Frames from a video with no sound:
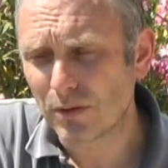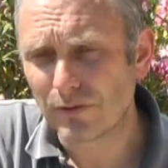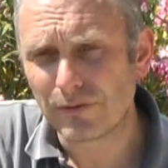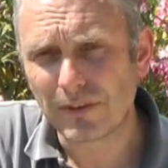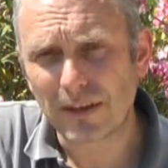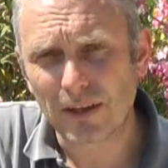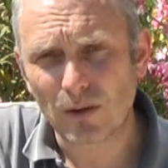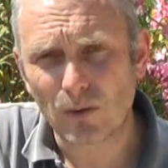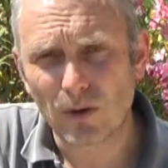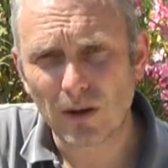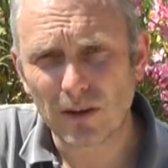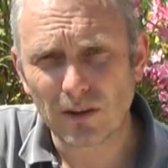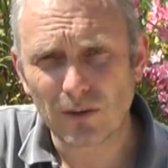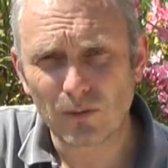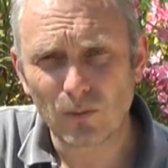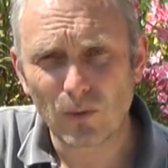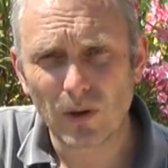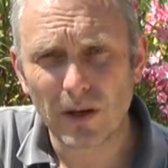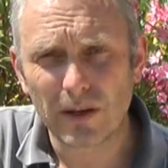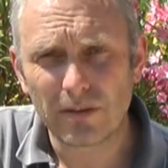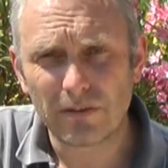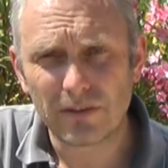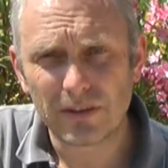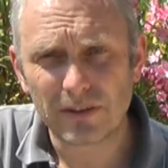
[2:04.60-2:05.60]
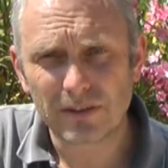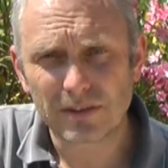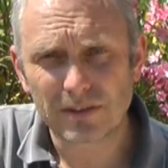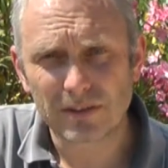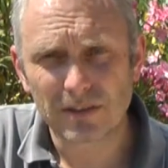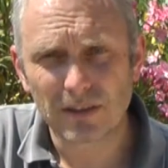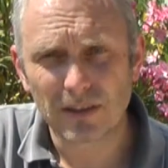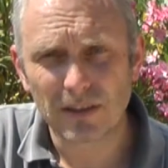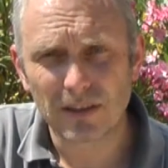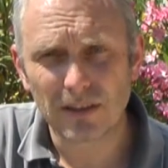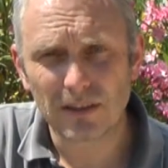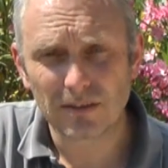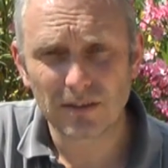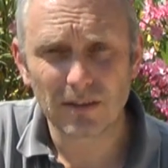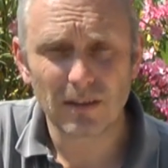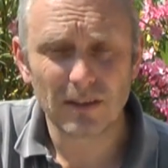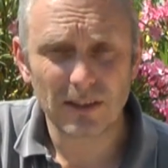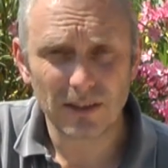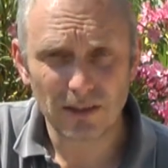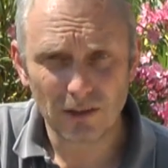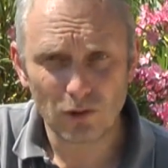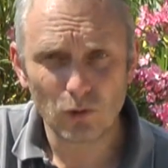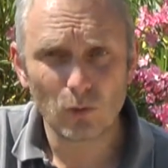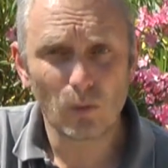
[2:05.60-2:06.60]
affect quite a lot of wineries,
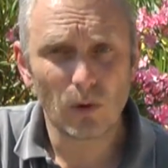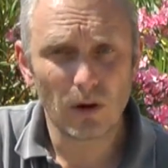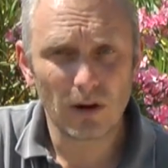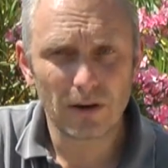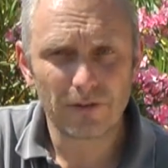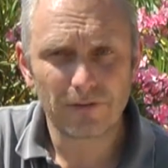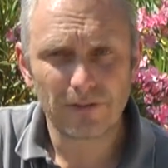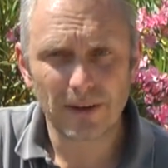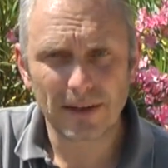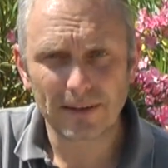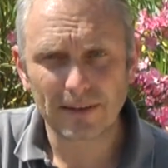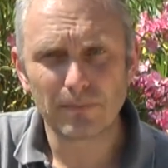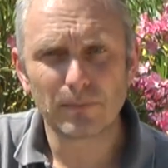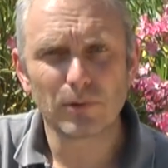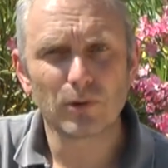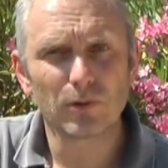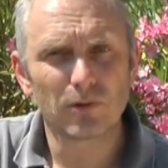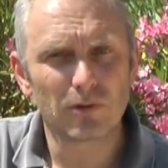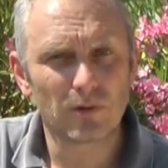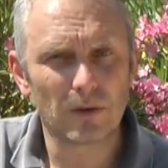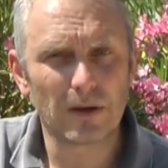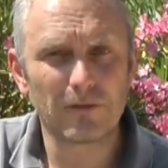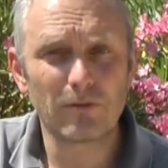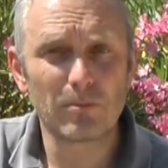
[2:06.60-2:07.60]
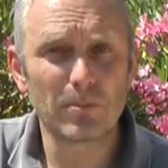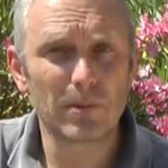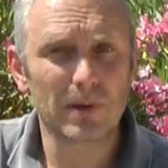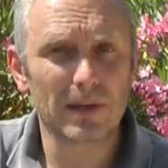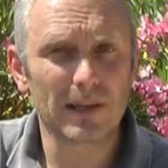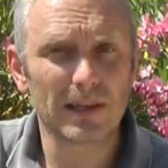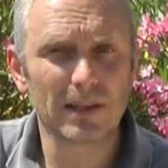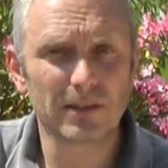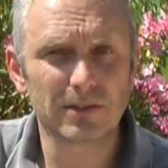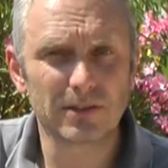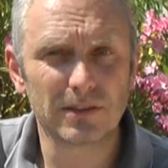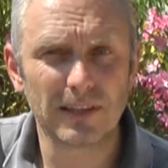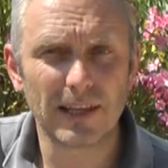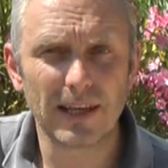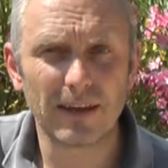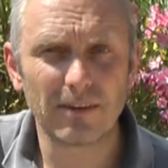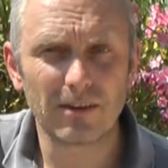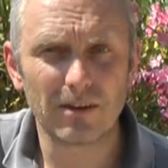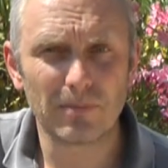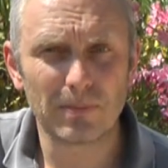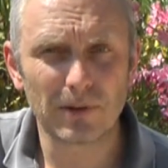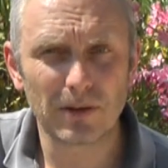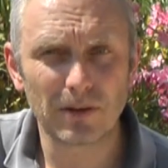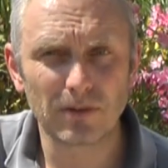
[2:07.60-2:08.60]
certainly who were affected, but also everybody else in the
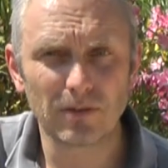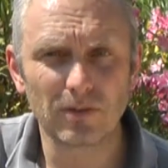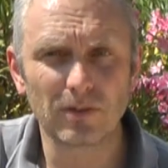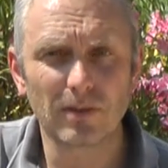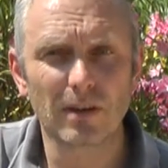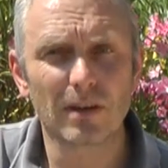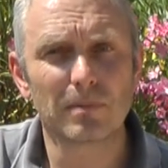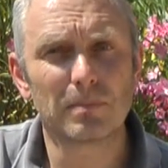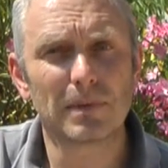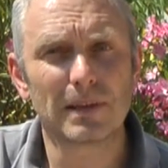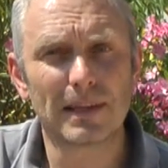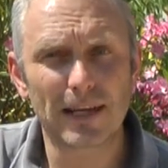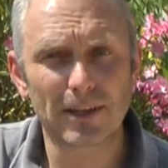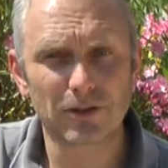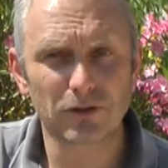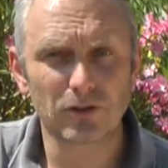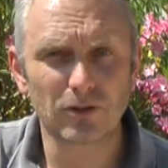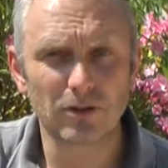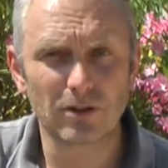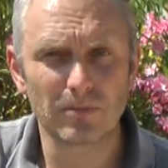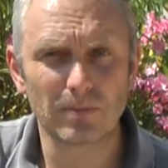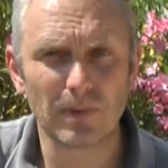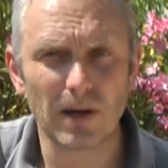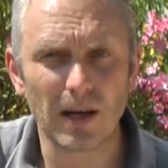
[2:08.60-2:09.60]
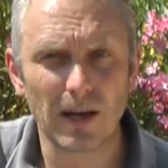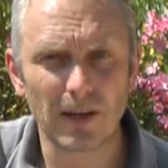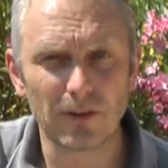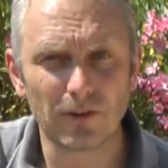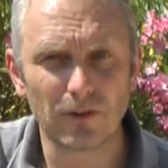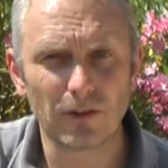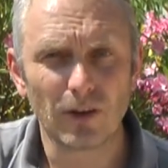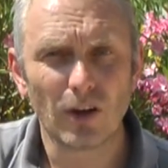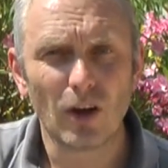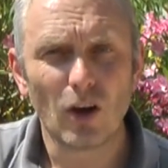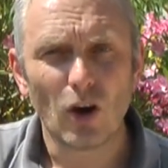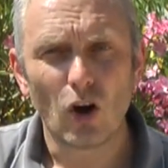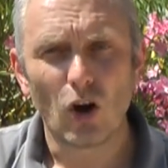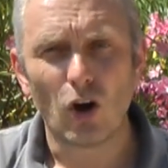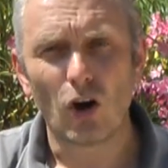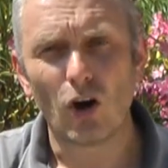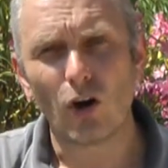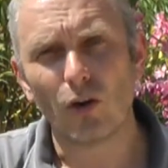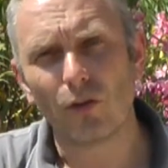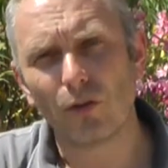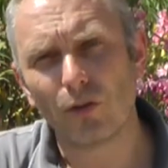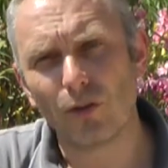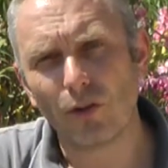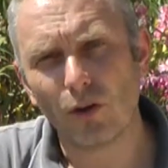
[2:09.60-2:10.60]
area, because there's going to be extra demand
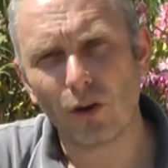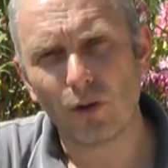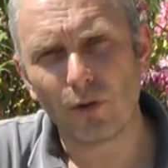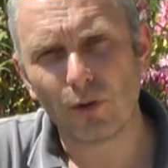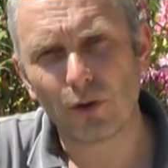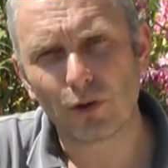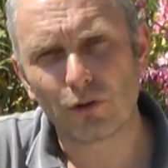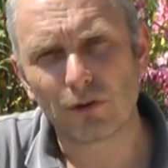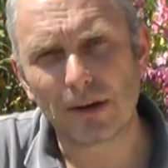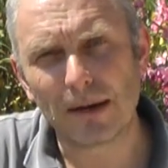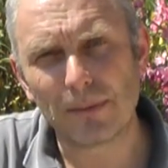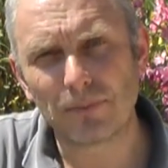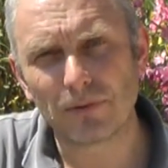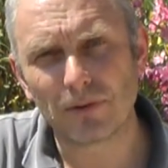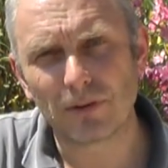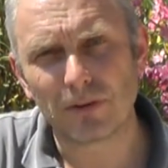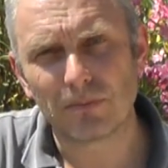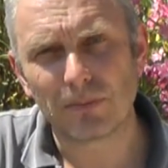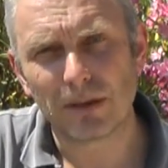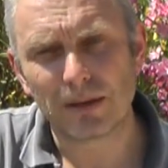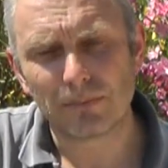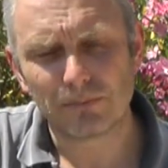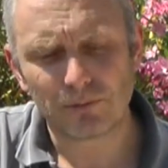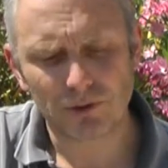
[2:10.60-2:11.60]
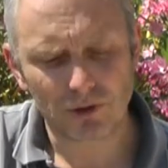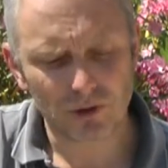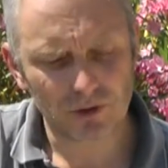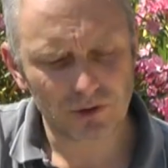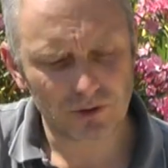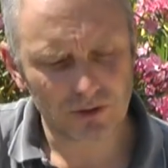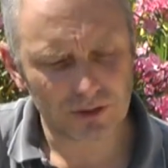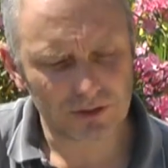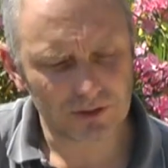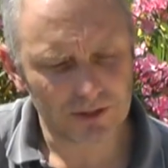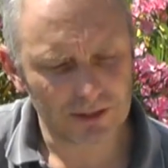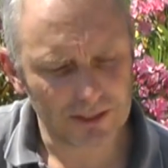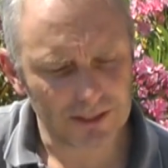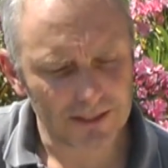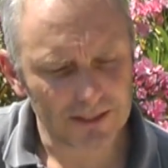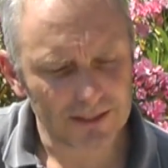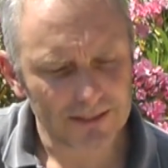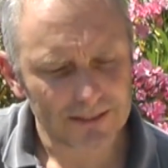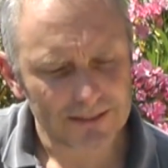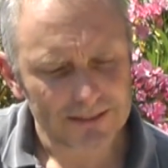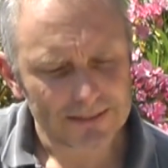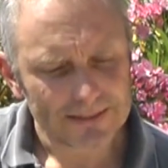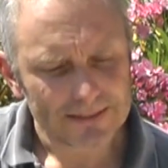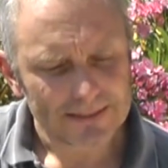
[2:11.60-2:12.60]
on the grapes that are being produced this
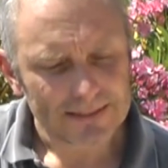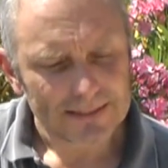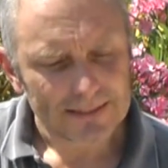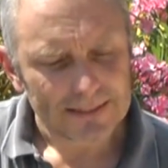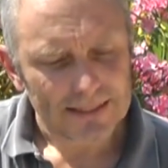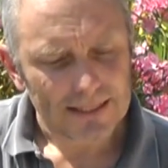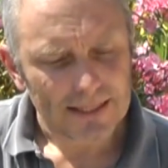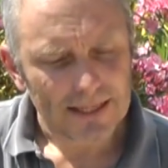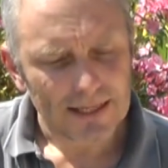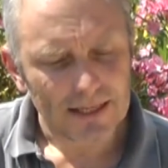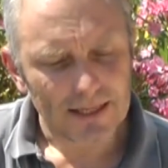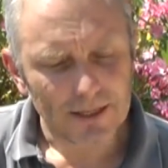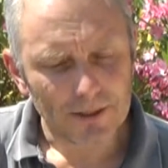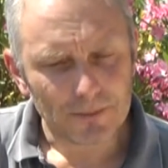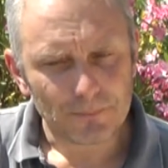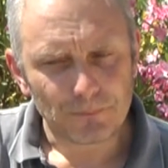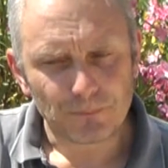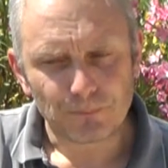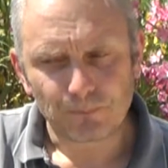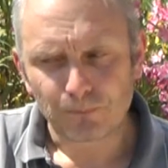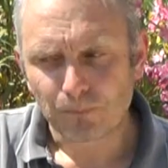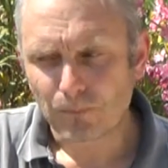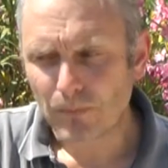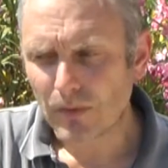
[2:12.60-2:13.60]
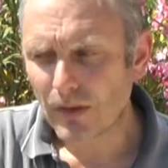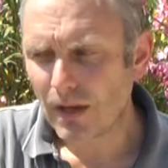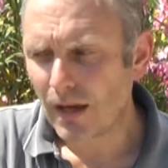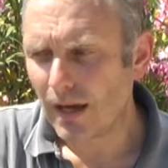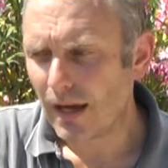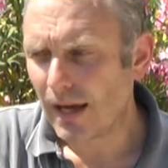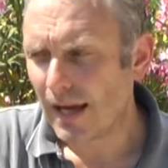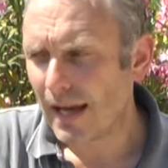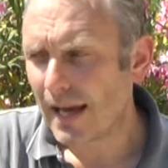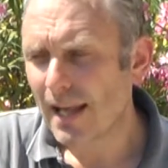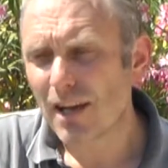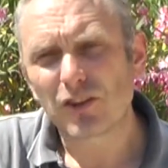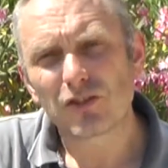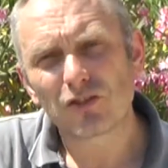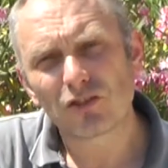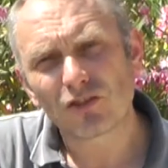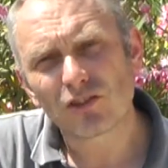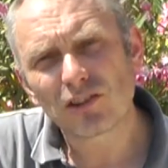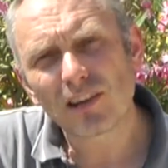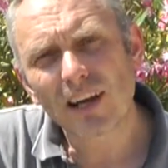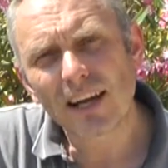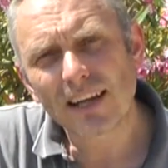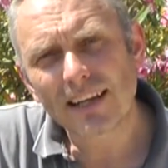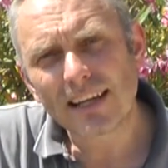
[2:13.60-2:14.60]
year. I had a
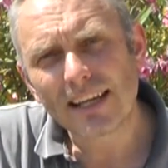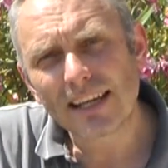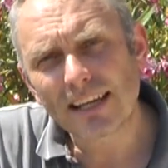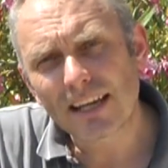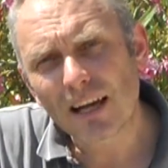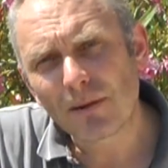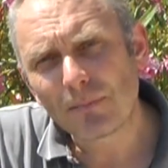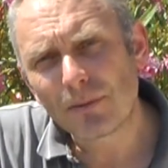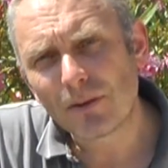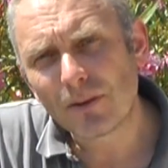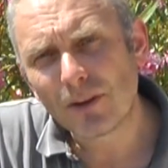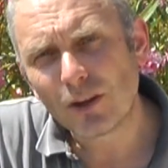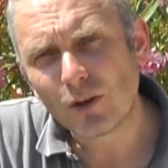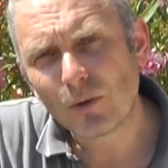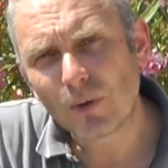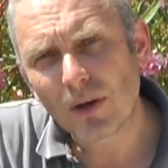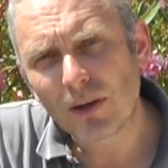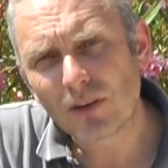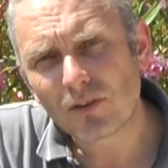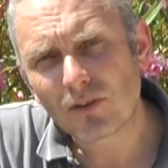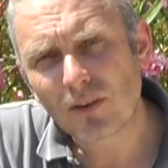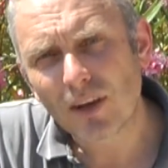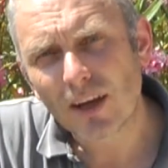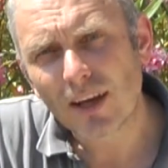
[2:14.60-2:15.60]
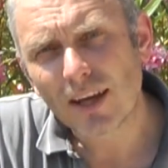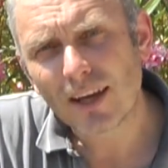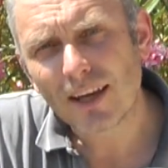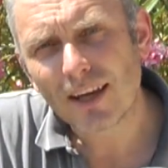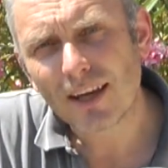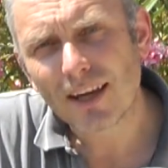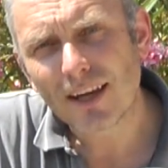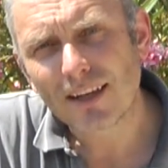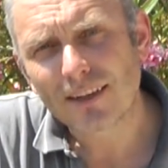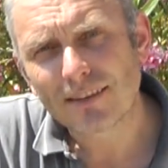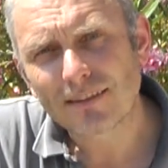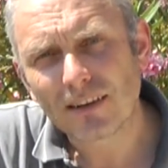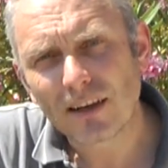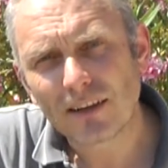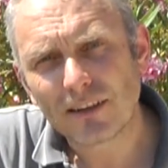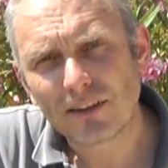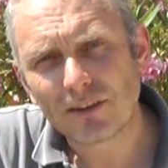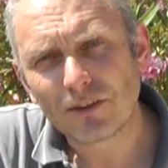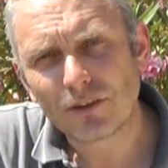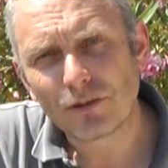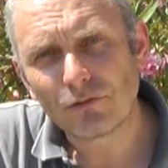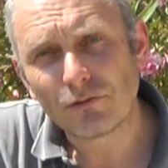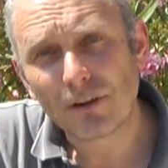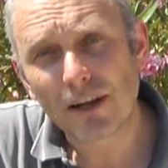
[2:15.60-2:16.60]
slight hiccup in the USA. I
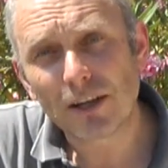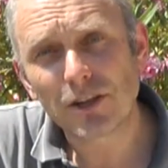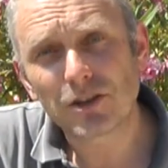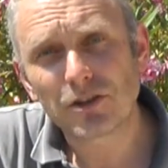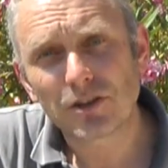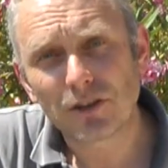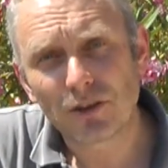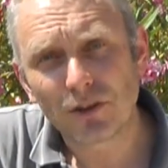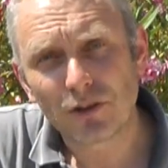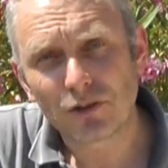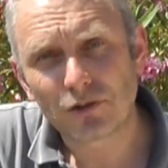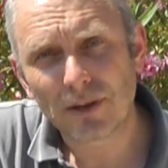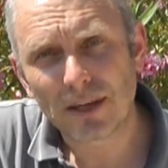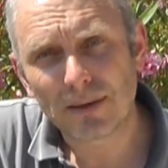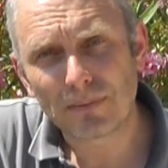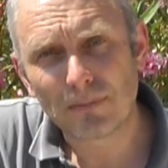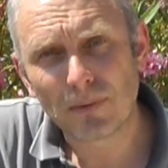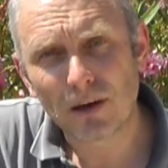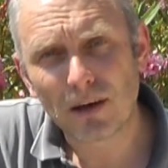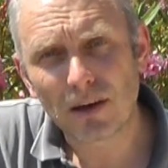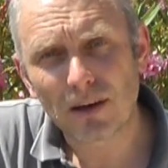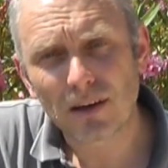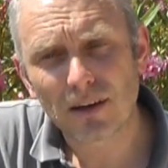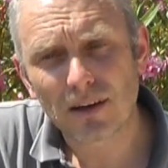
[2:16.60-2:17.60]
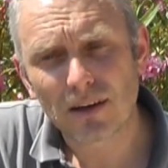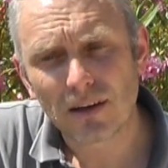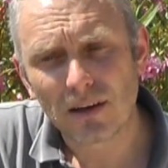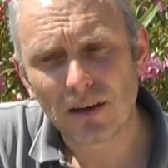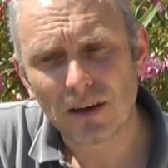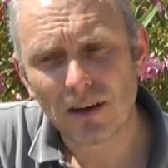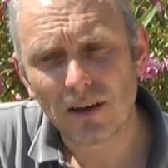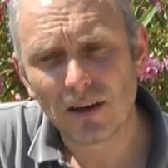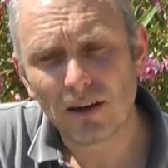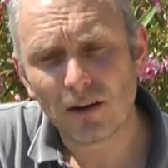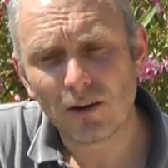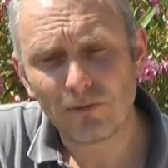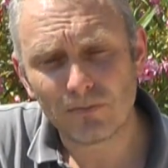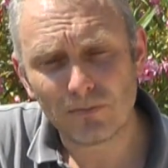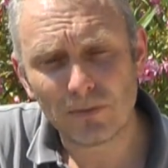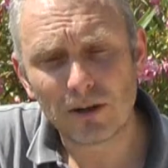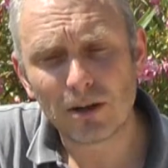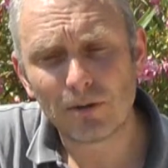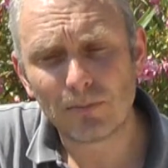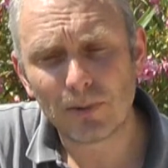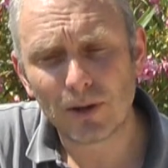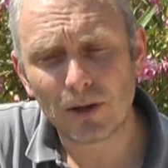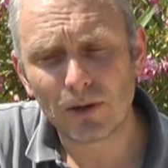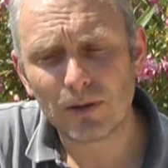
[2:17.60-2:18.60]
decided to register the trademark of
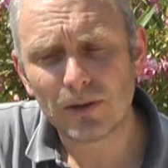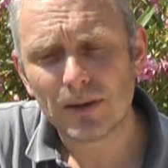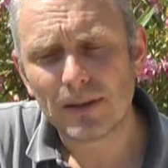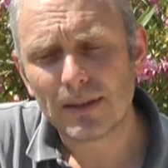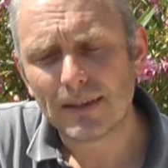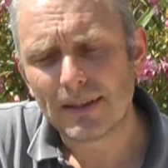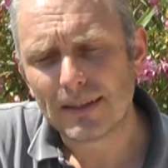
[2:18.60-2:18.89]
Mirabeau,